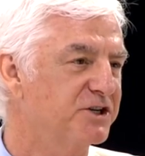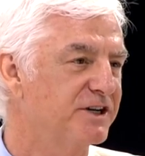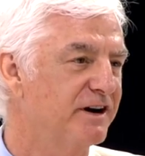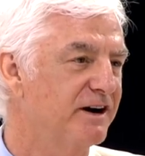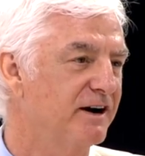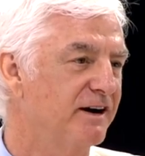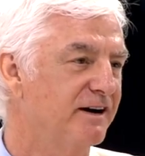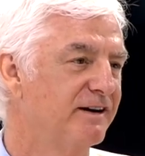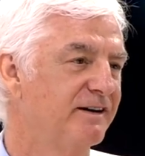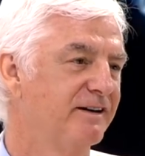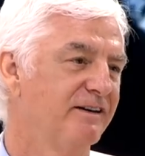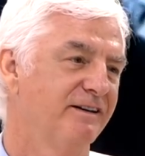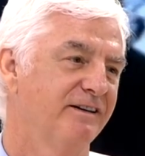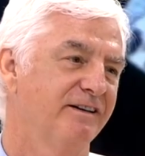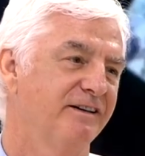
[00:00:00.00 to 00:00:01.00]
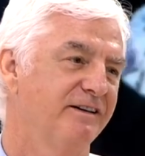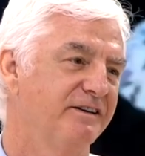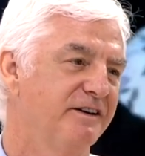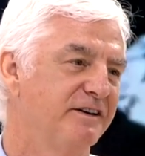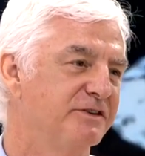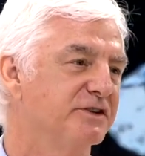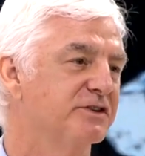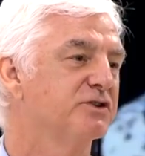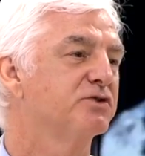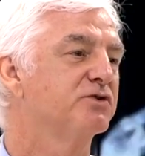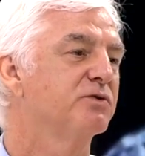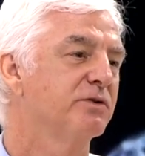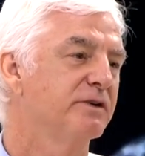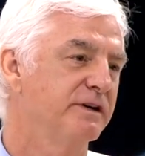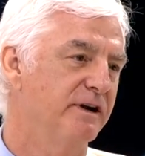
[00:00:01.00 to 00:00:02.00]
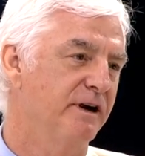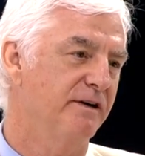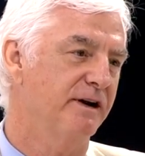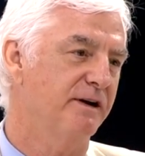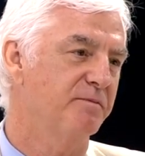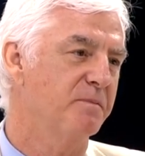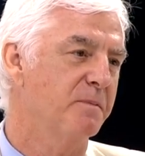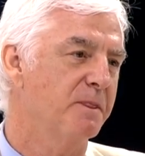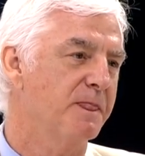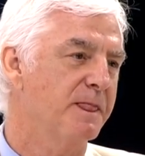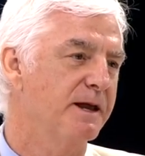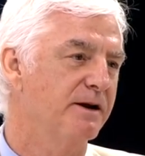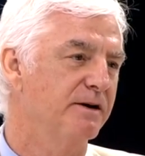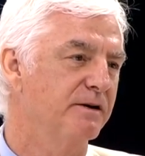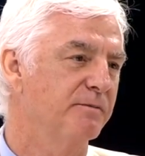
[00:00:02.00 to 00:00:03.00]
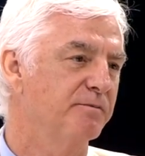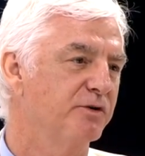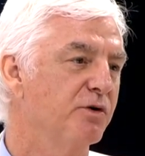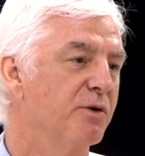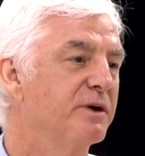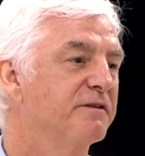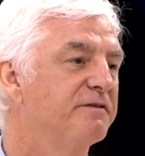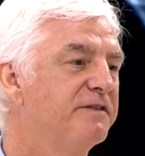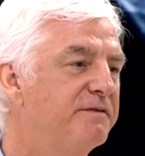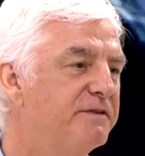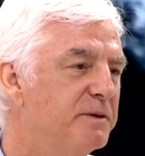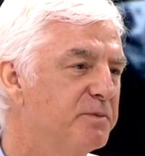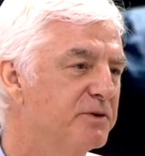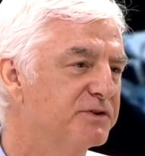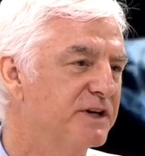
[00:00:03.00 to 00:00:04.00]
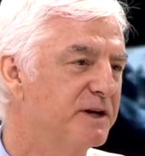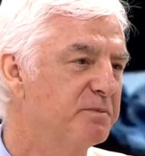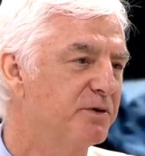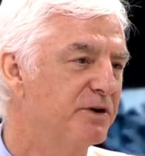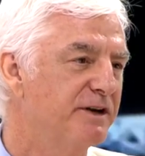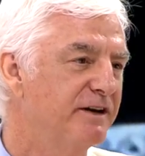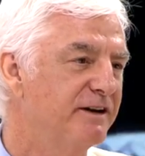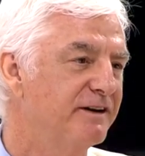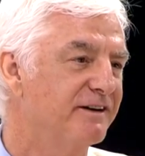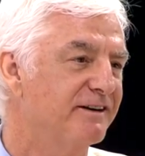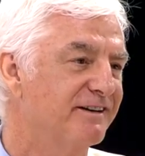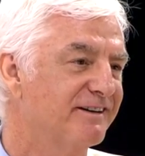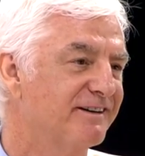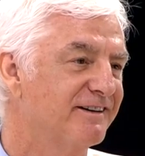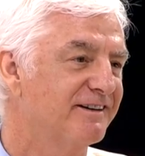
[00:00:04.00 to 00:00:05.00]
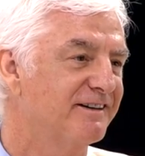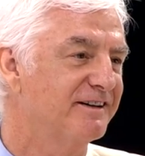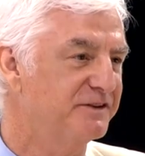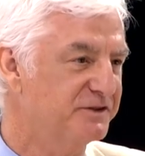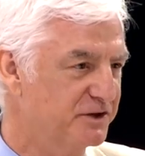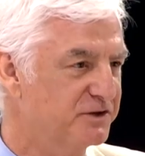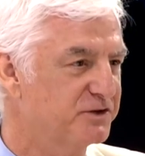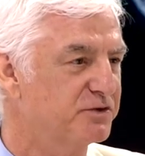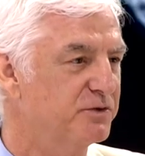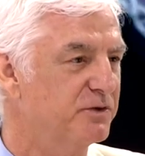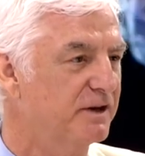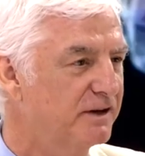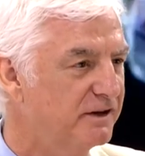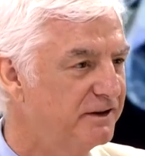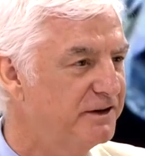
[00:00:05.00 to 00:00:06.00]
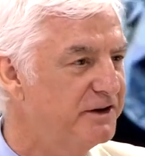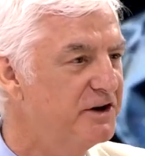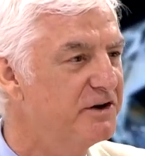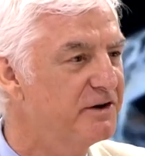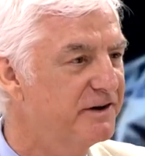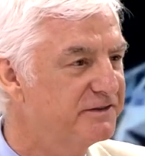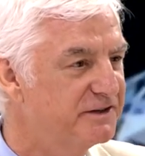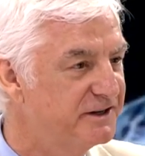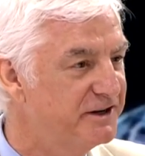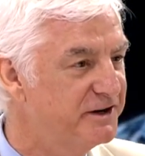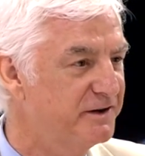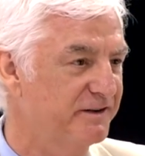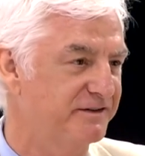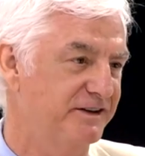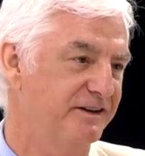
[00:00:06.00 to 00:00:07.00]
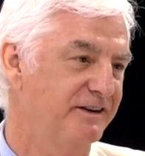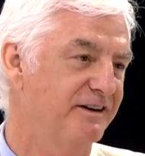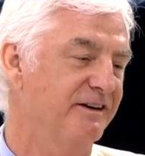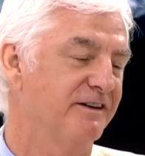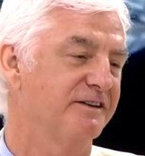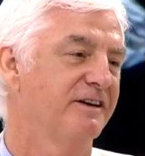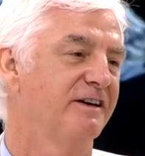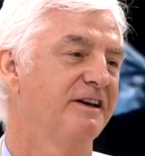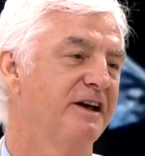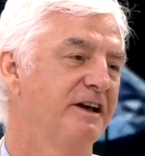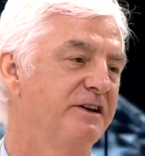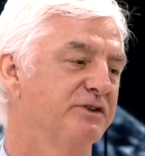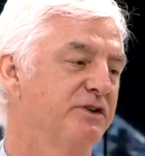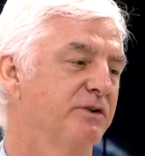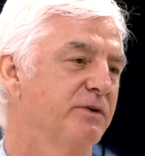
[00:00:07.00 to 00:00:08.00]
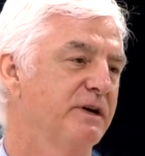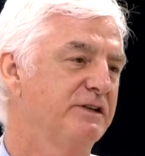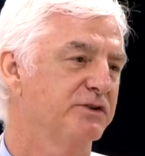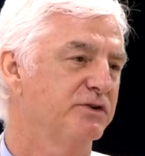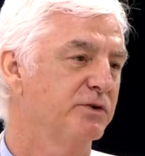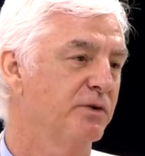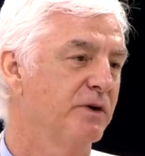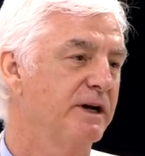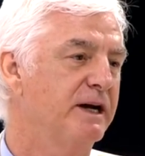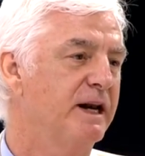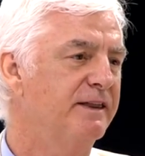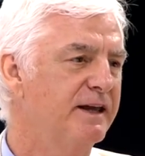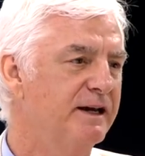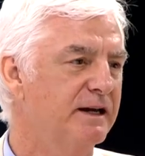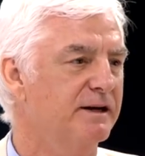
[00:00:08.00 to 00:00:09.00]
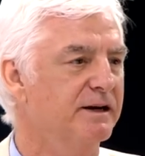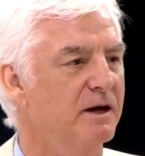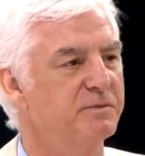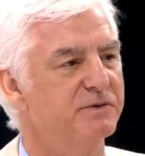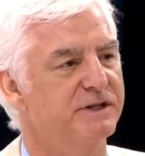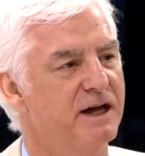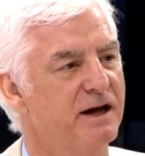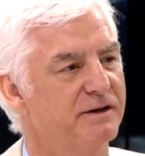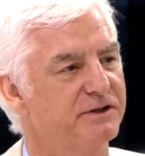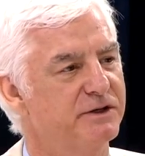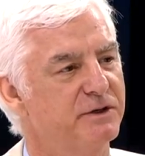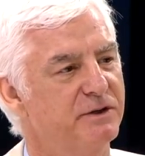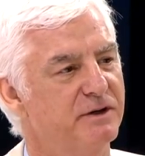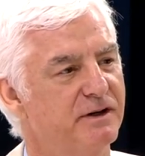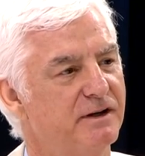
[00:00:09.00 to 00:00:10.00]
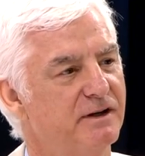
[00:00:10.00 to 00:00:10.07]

share is extraordinary. You know, growing 50% per year. Okay. It's year after year after year. It's a great story. And I think it comes down to